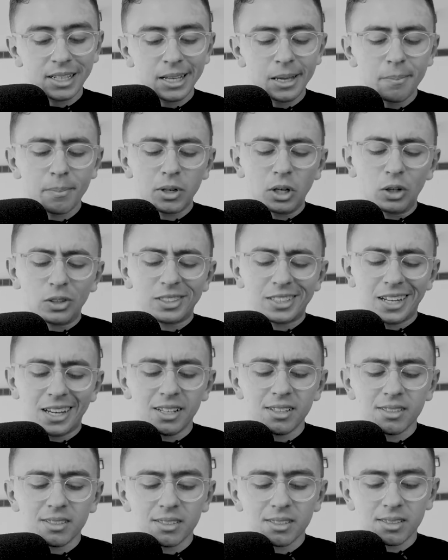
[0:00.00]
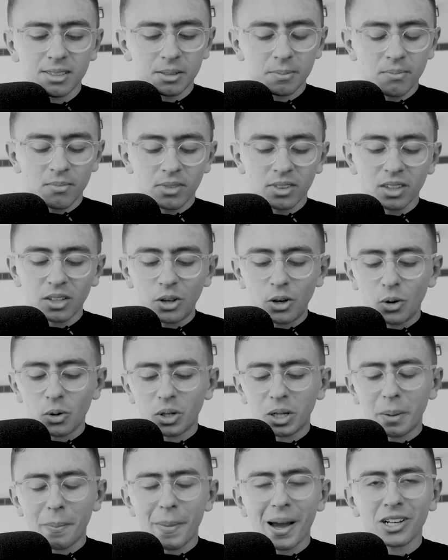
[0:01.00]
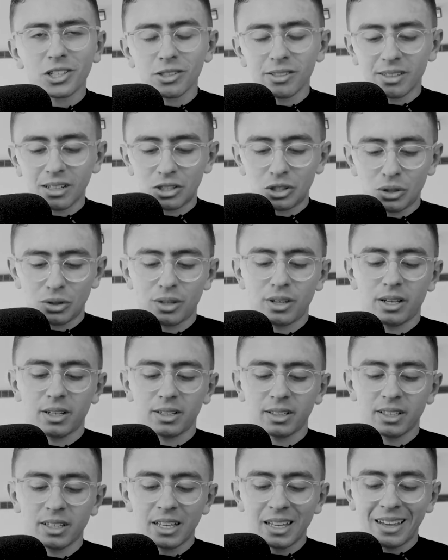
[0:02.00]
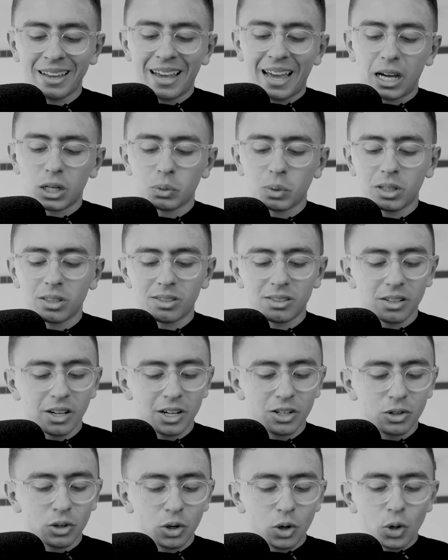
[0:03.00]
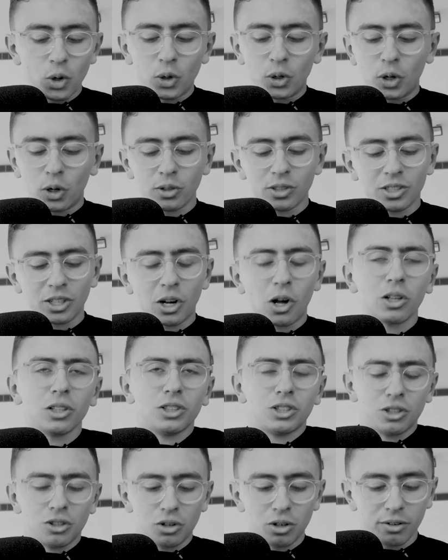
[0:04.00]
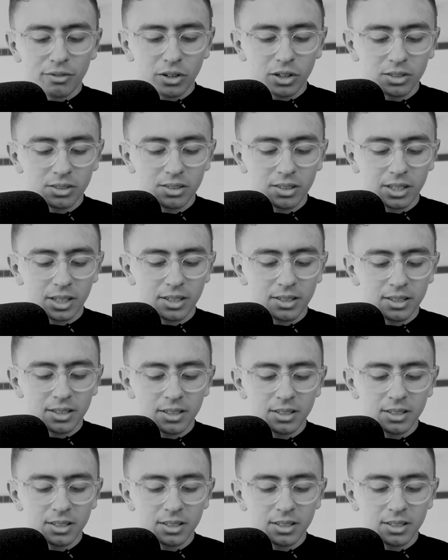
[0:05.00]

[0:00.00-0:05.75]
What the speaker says: But no tests? Who could imagine such a thing? How do we decide who goes to college and university?